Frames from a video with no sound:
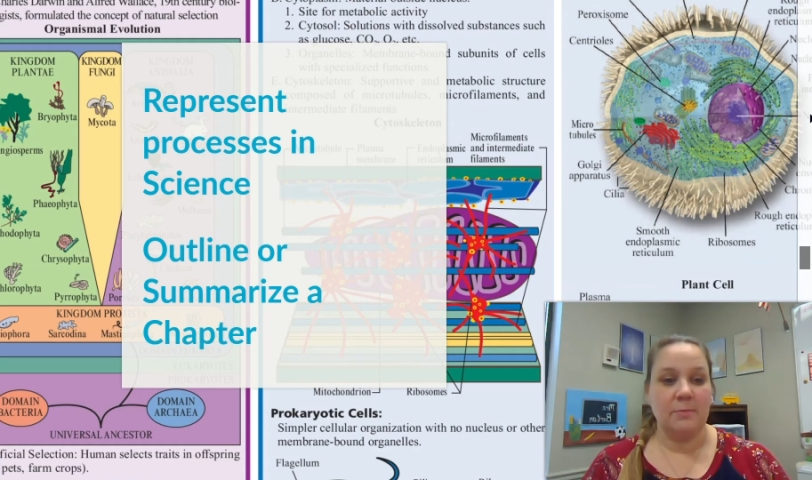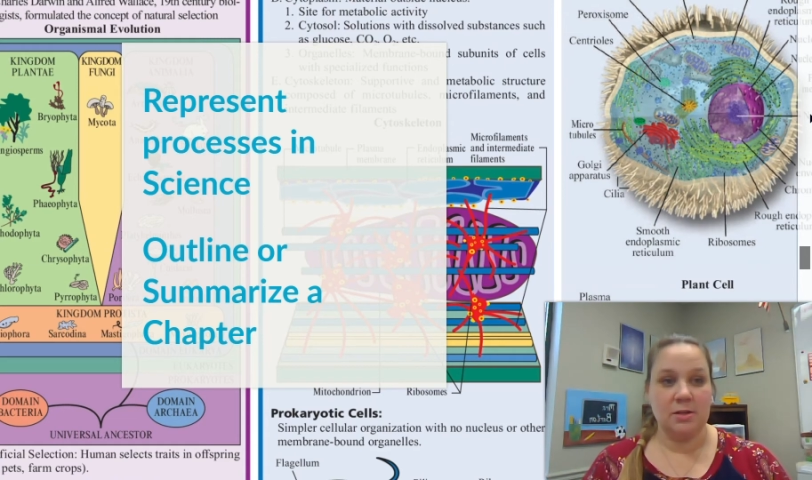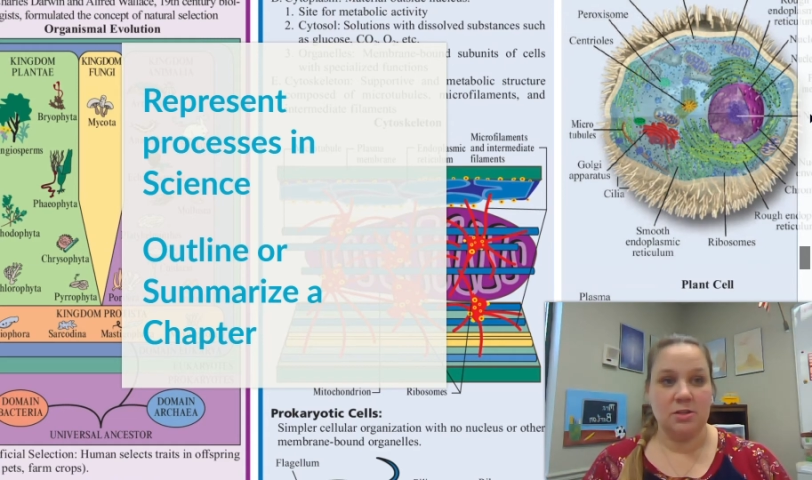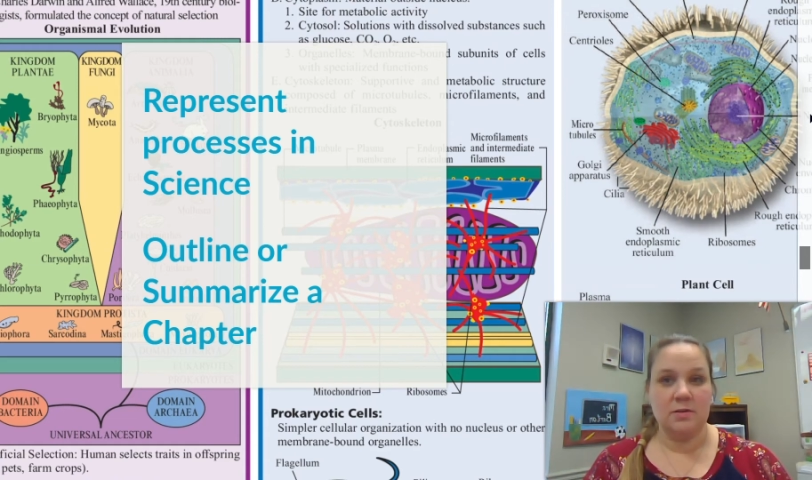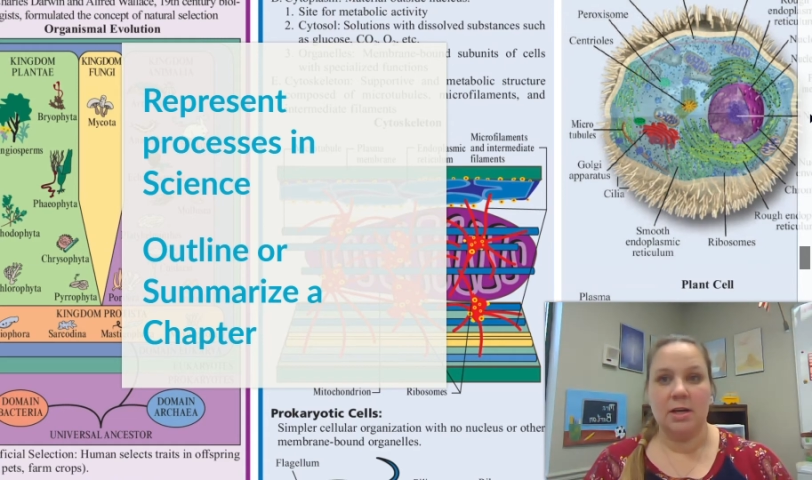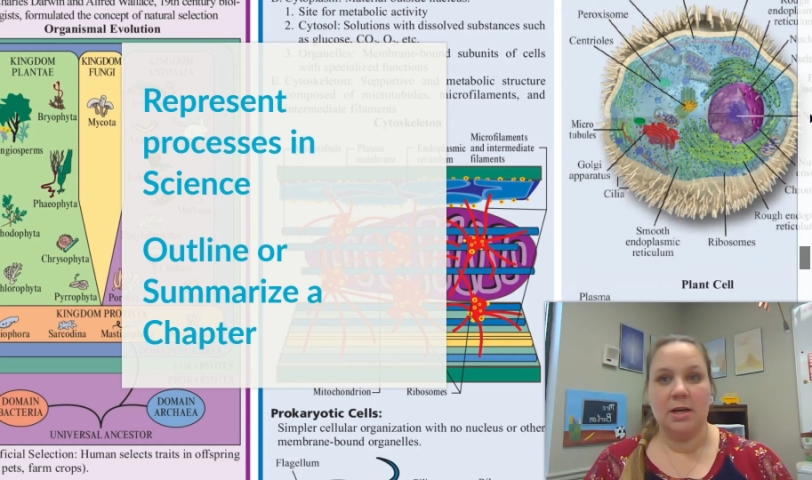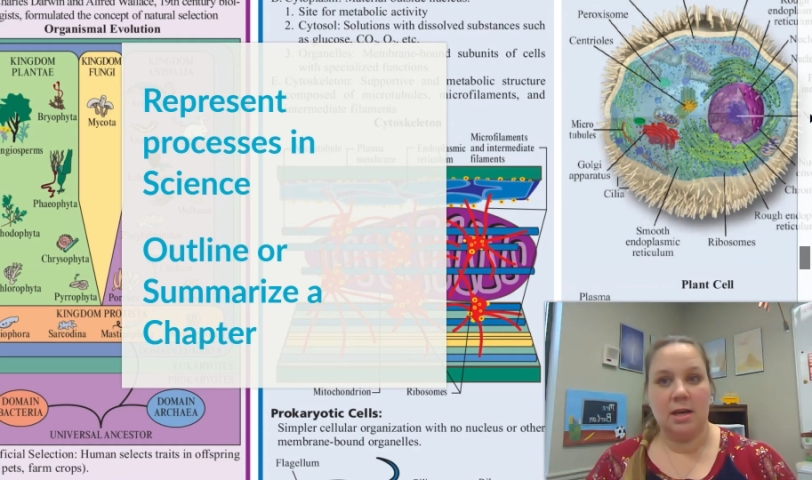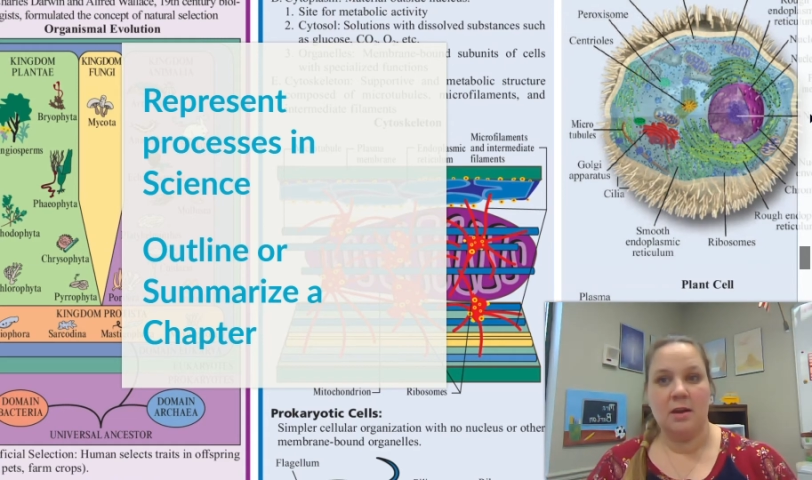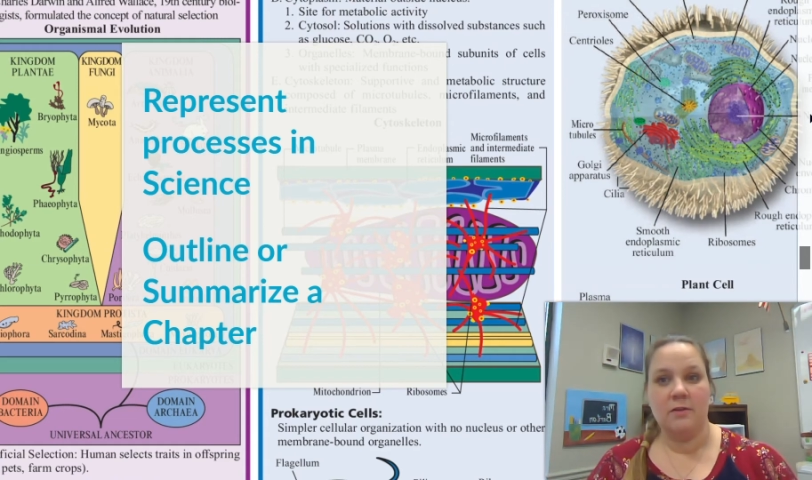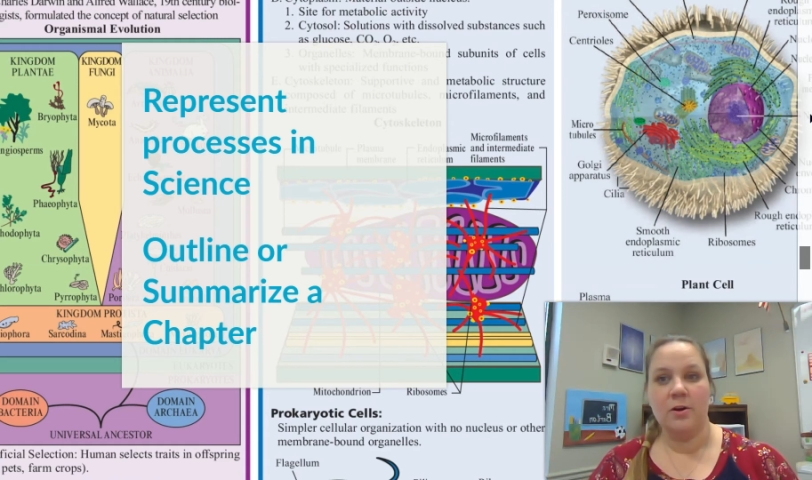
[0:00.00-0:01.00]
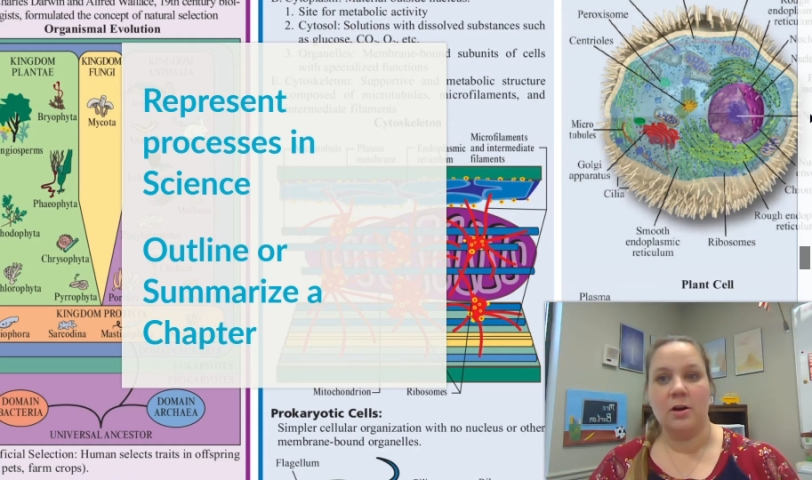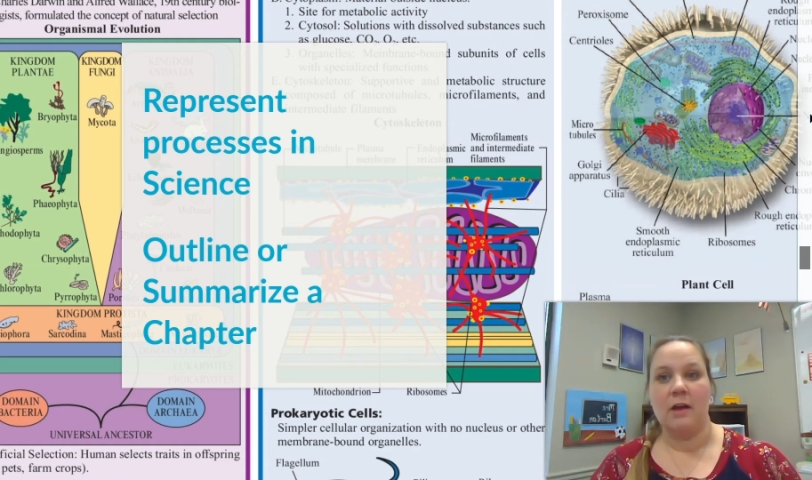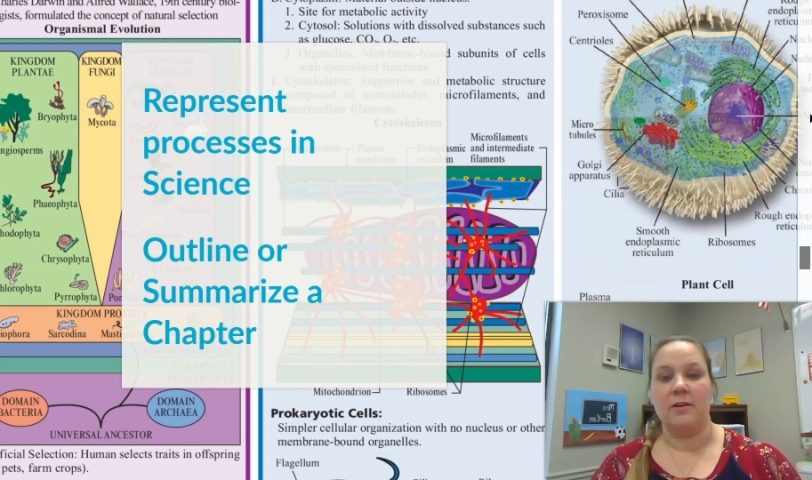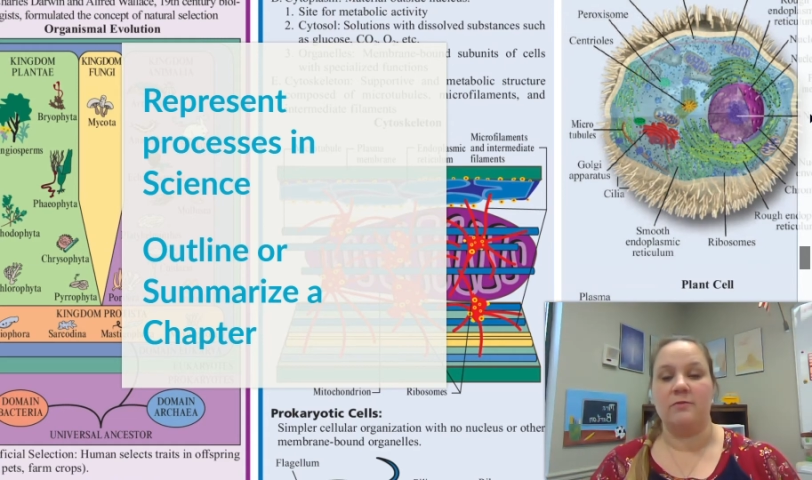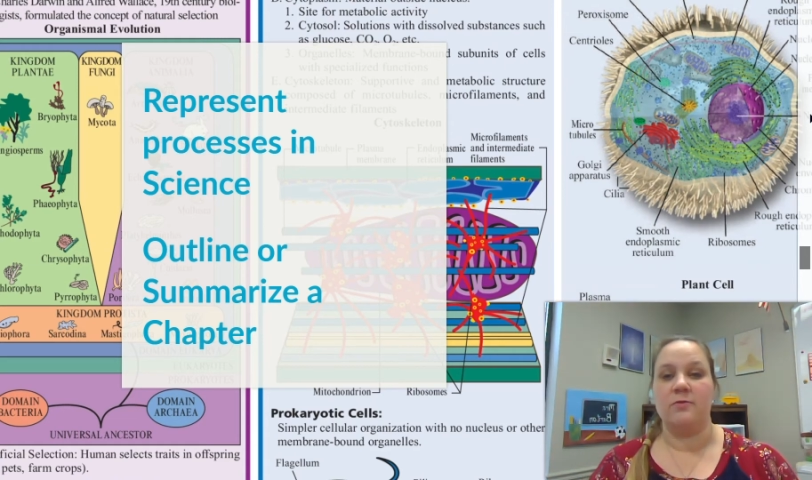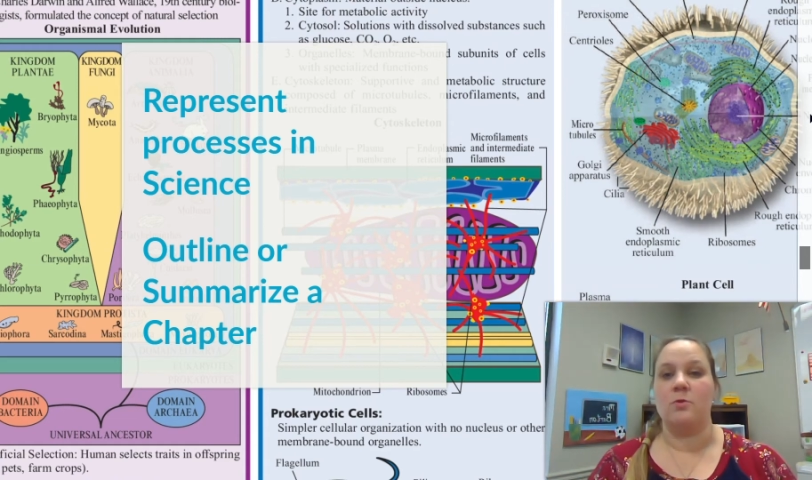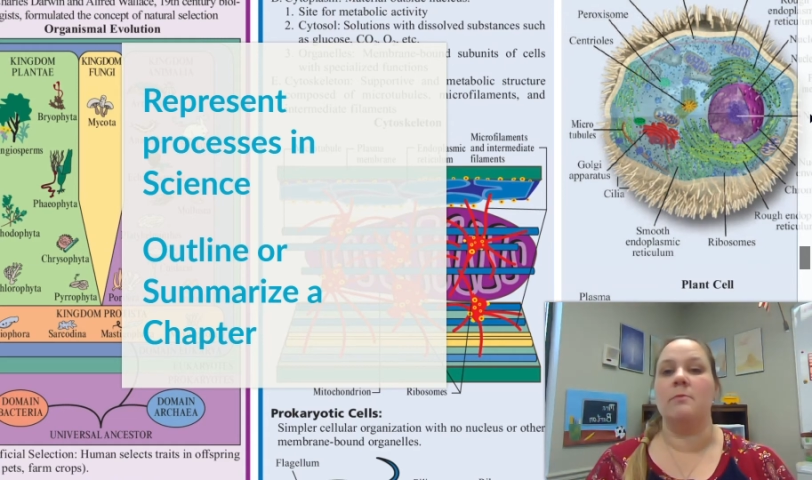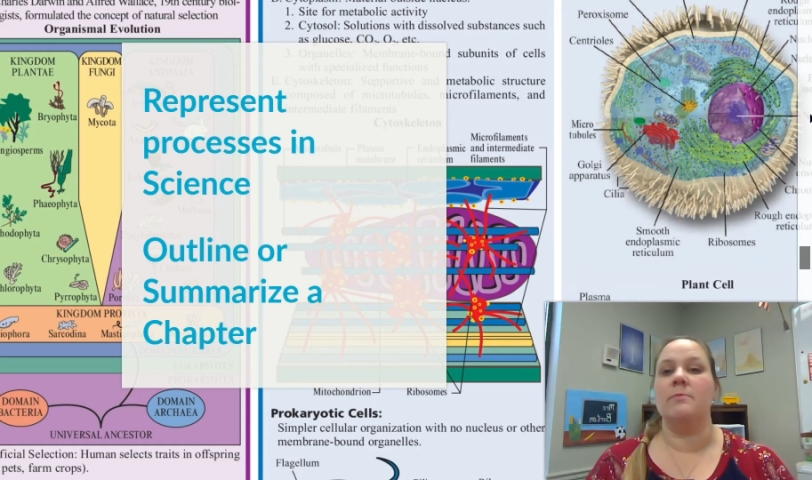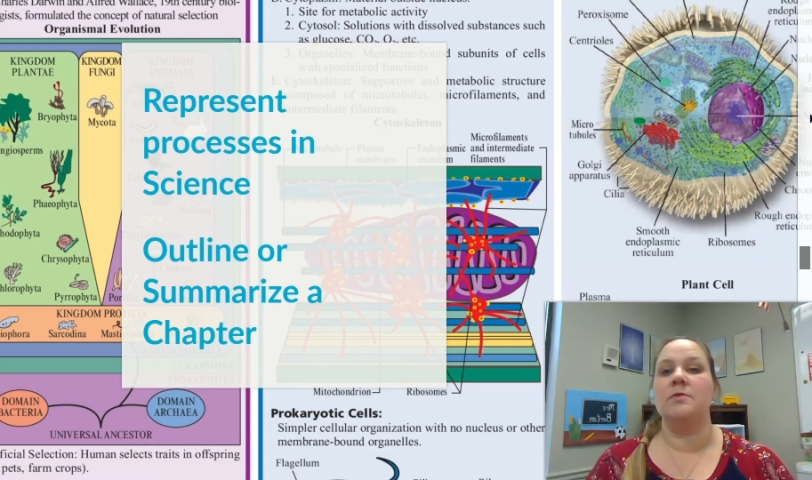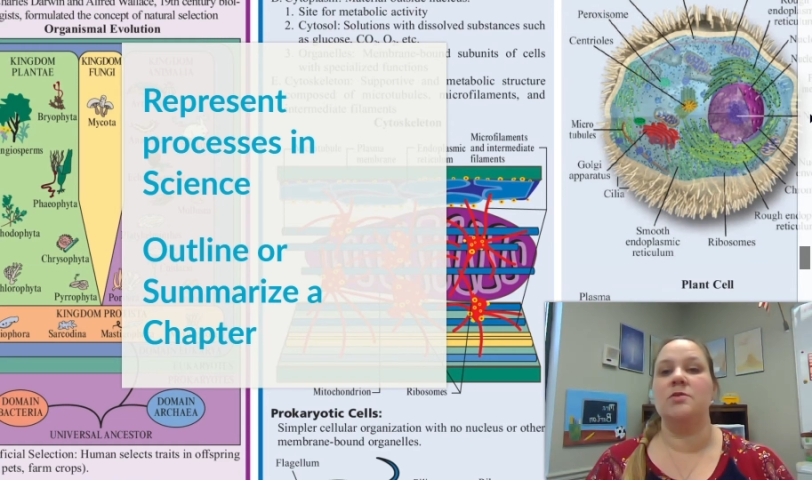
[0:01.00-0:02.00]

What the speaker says: but do it in an infographic form